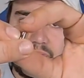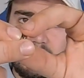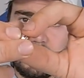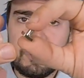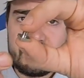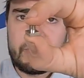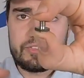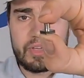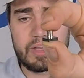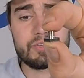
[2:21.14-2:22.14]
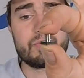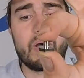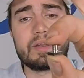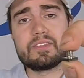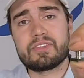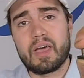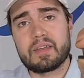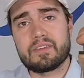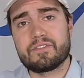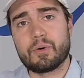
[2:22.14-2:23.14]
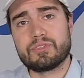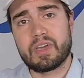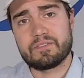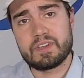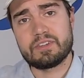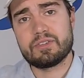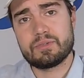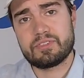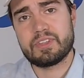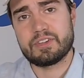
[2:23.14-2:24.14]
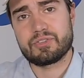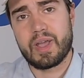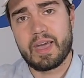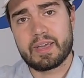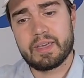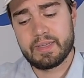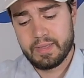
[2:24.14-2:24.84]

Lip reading: which are designed to run inside of the Photon V2's T-track.